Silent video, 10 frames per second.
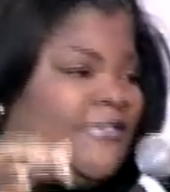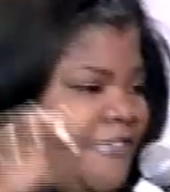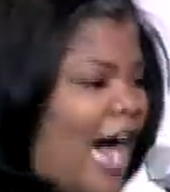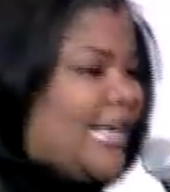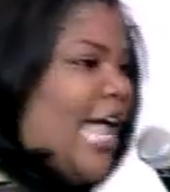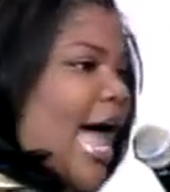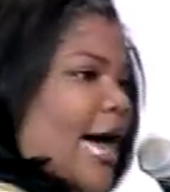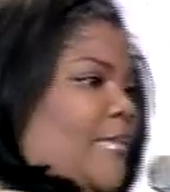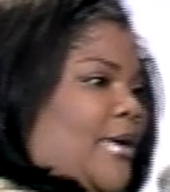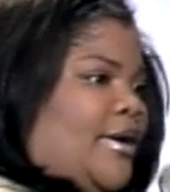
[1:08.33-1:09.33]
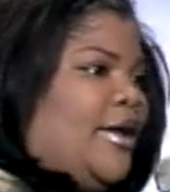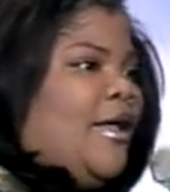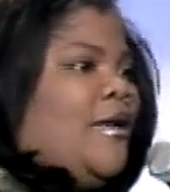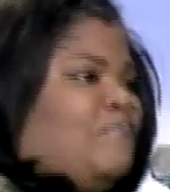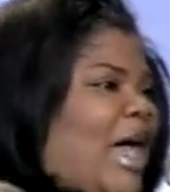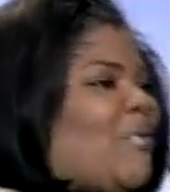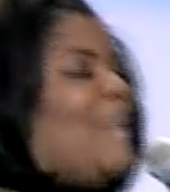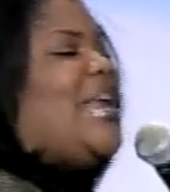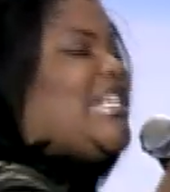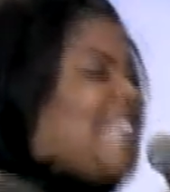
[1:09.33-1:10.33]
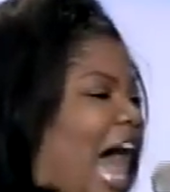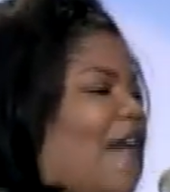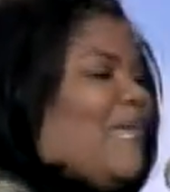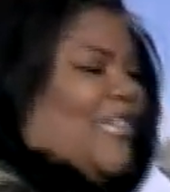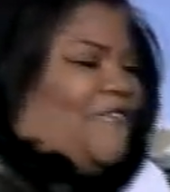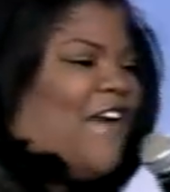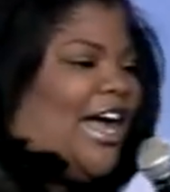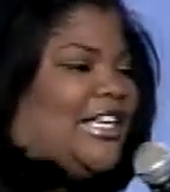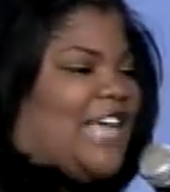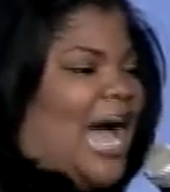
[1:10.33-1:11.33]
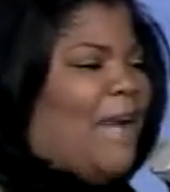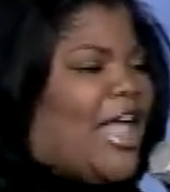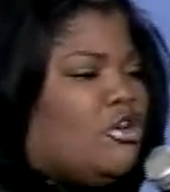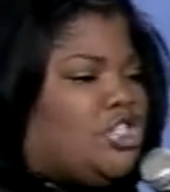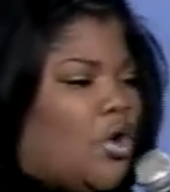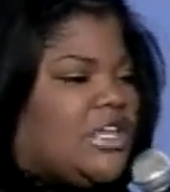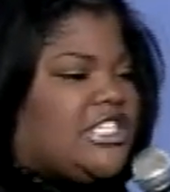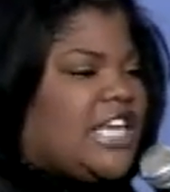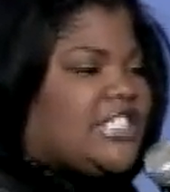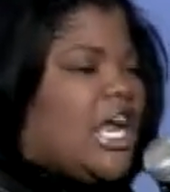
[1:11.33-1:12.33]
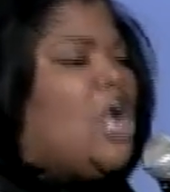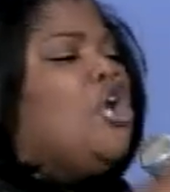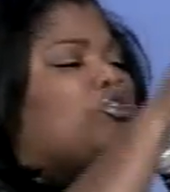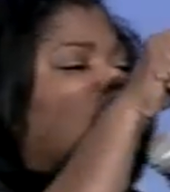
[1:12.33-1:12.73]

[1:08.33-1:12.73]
Fuck them. Big women, it's our motherfucking time. How you doing, sister?